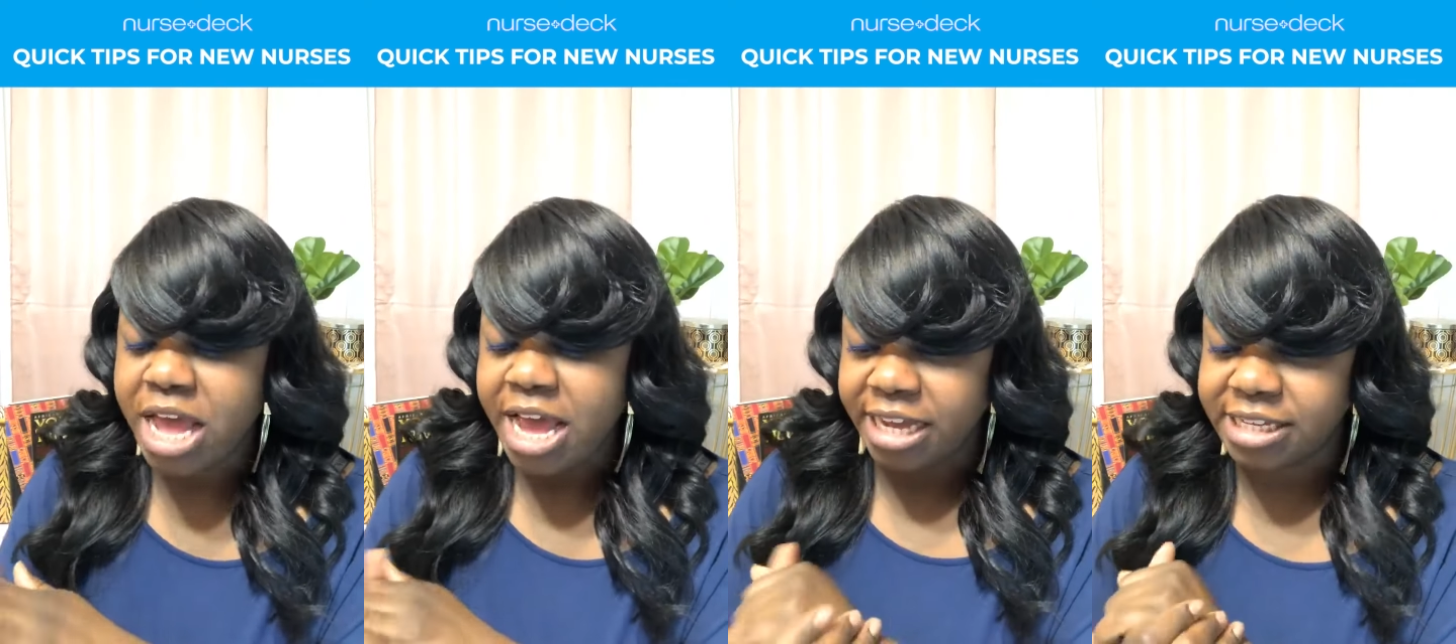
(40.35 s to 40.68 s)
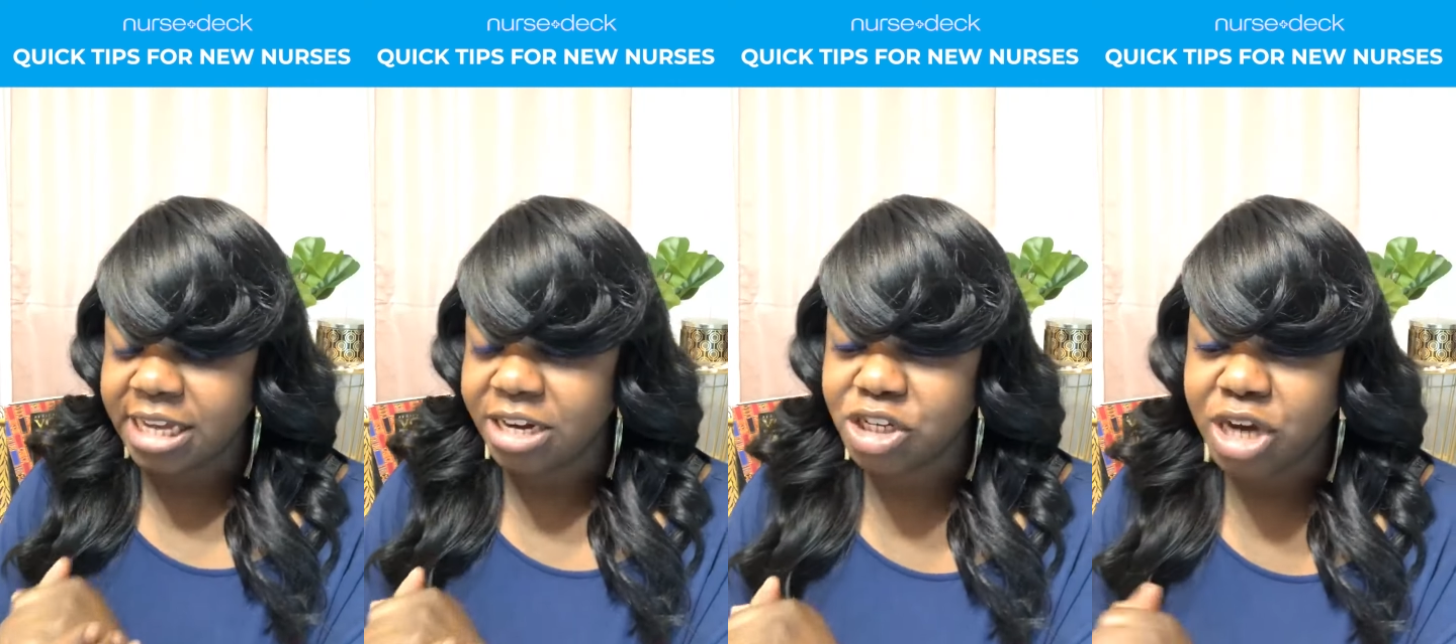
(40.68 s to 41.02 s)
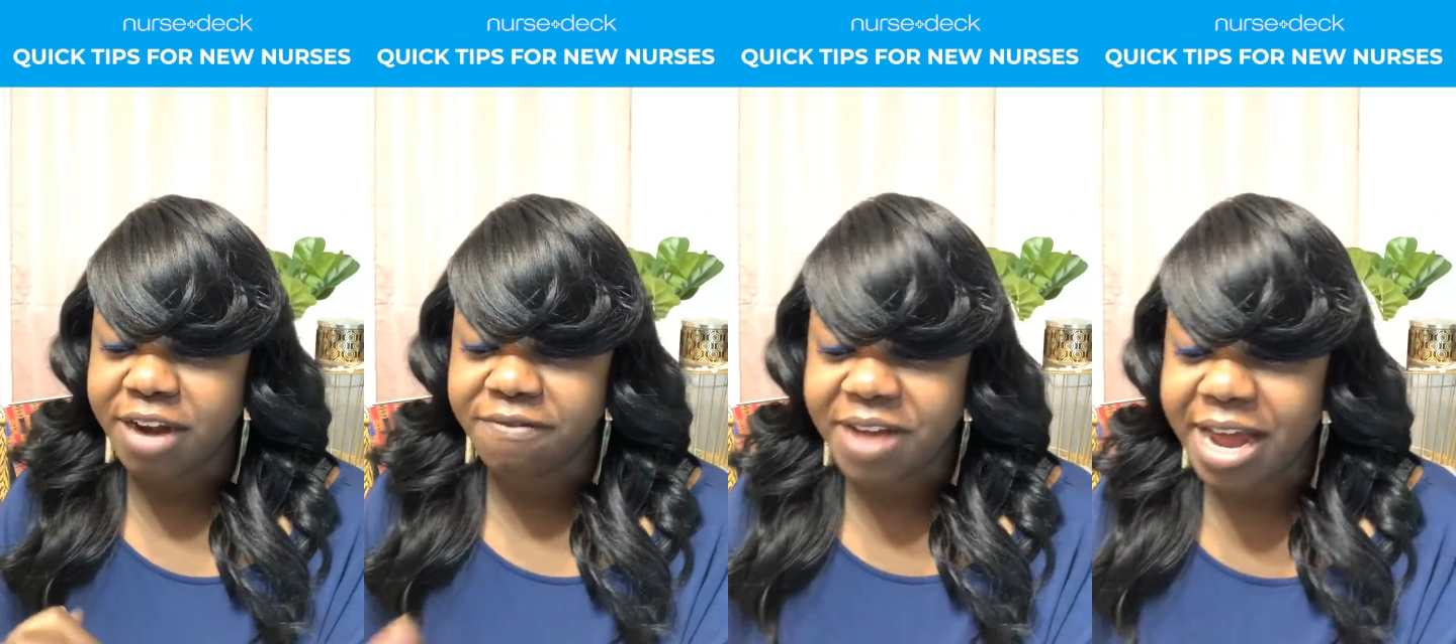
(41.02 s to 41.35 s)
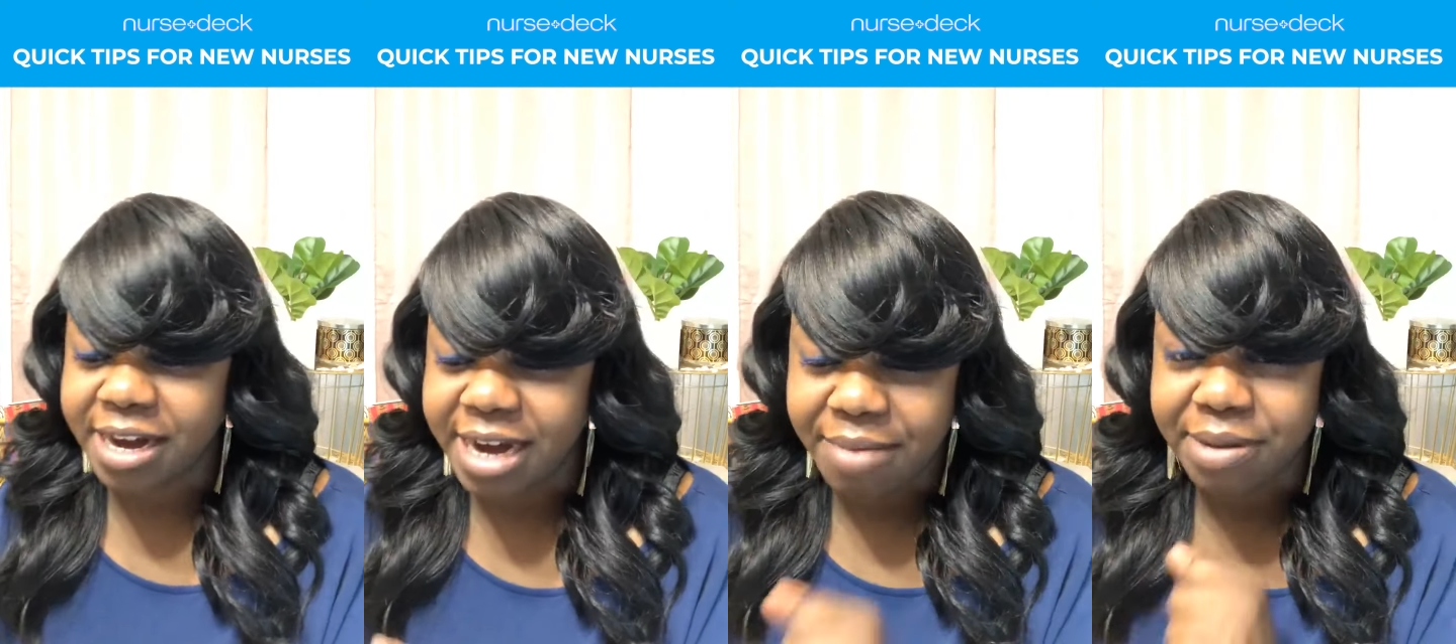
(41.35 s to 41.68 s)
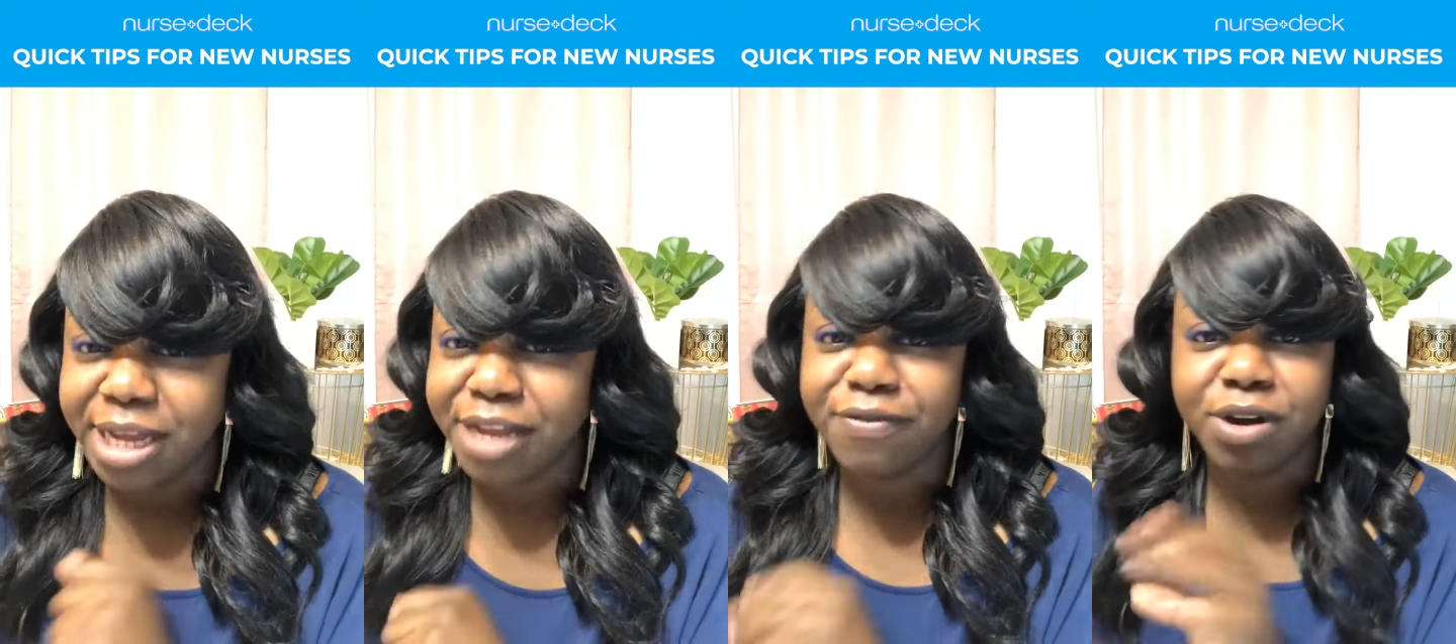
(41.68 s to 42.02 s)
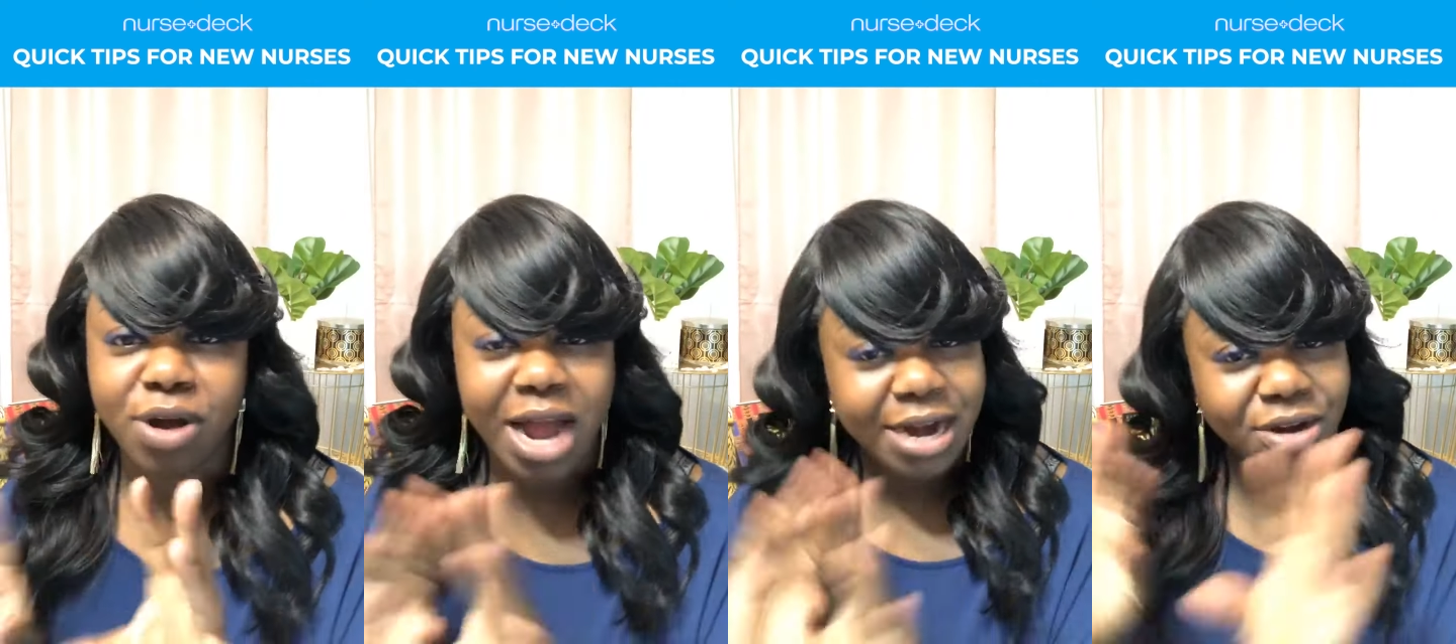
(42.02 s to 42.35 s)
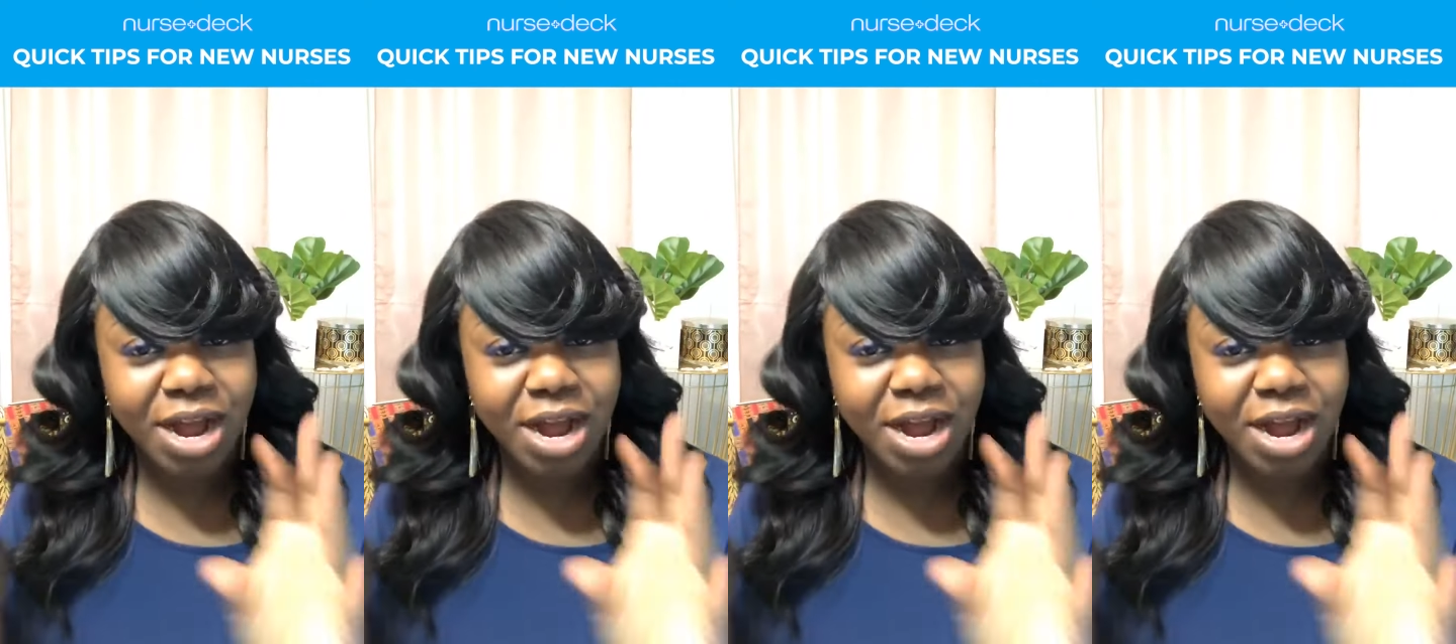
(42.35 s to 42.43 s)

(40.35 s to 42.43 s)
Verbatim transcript: instead of trying to find a napkin even though i know